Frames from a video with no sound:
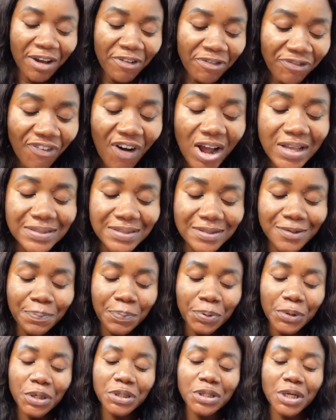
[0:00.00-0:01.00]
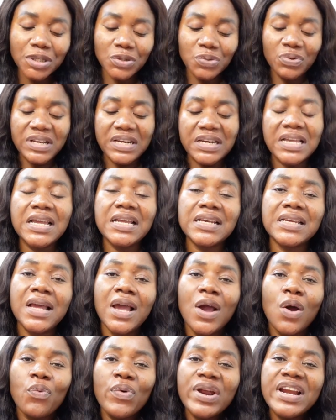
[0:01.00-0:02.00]
the fourth product we
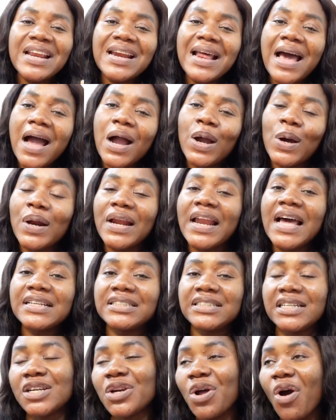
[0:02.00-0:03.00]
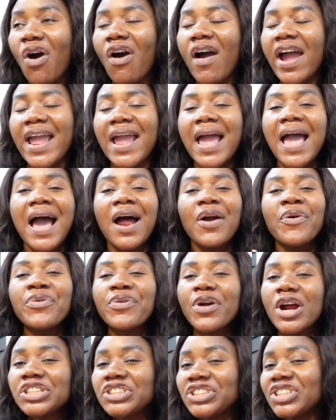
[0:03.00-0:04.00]
need our collagen oil,
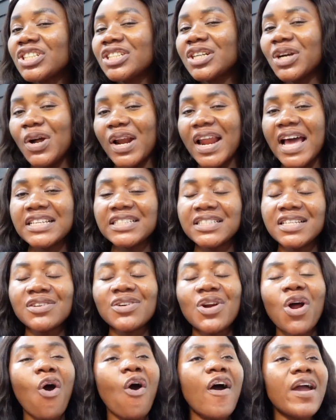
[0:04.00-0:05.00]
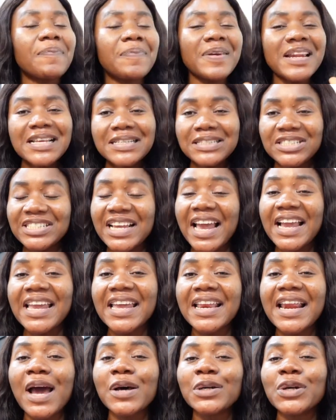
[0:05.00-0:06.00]
Russian collagen oil. Please
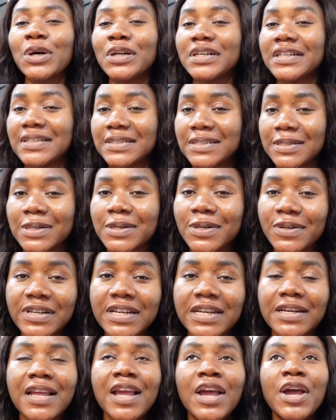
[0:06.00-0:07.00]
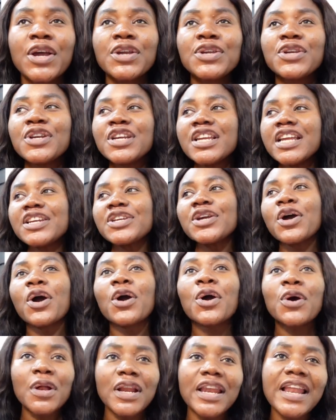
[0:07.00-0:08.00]
check it out on the screen. You need
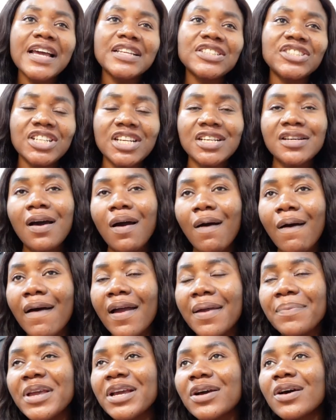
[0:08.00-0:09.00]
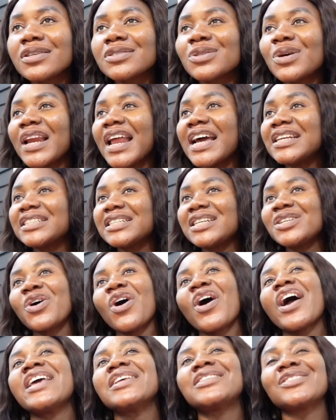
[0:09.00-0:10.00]
your collagen oil, because
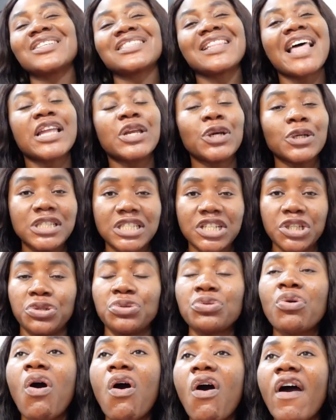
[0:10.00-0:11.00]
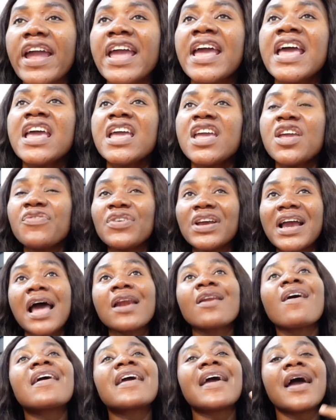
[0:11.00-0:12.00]
collagen oil is just like your tissue oil. If
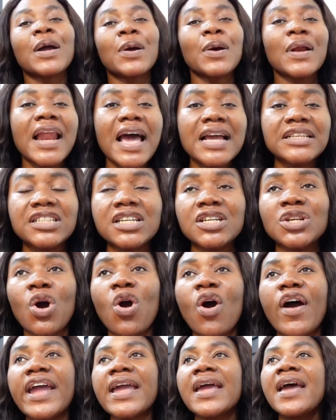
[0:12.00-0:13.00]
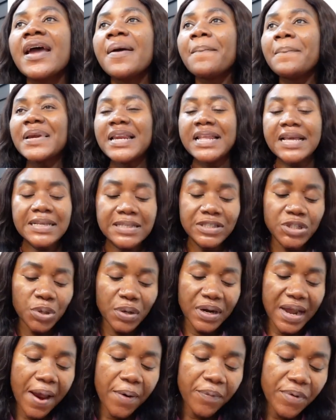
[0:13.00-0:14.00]
you cannot get collagen oil,
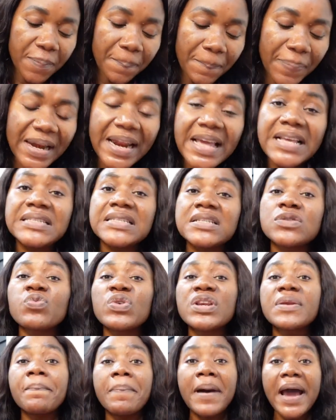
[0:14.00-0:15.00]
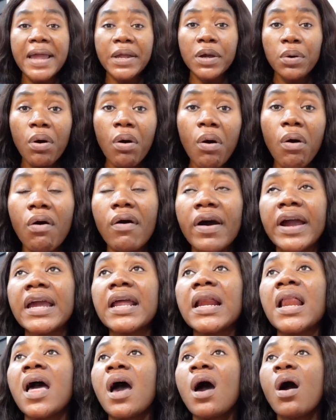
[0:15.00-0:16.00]
please, you can replace it with bio
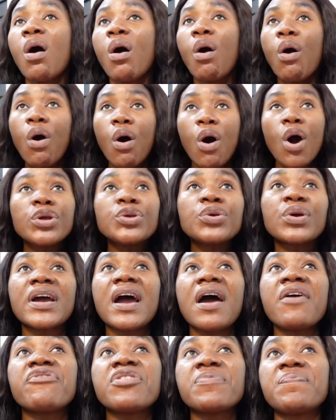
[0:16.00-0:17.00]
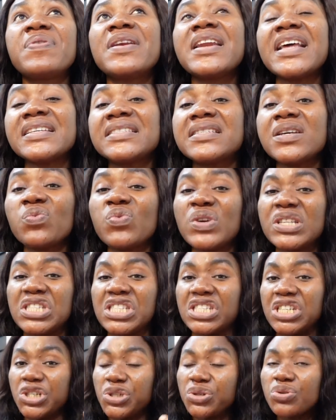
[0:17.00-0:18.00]
oil, or you can replace it
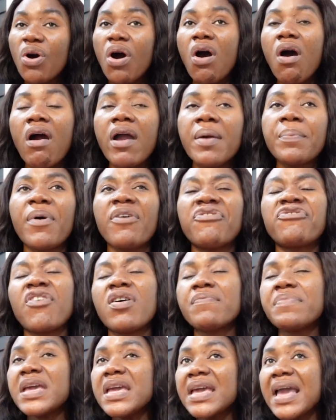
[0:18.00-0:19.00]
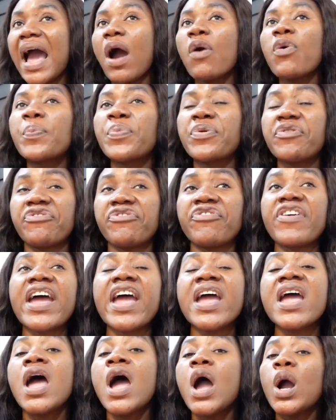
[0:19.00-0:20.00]
with tissue oil. But for me, I would
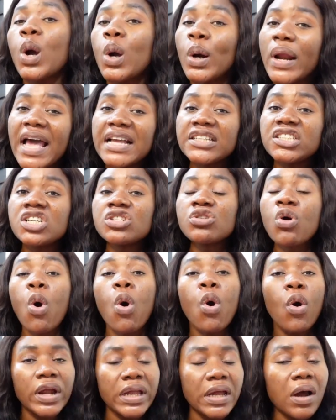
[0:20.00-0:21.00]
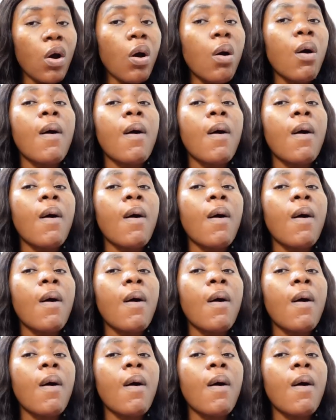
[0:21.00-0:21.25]
prefer collagen oil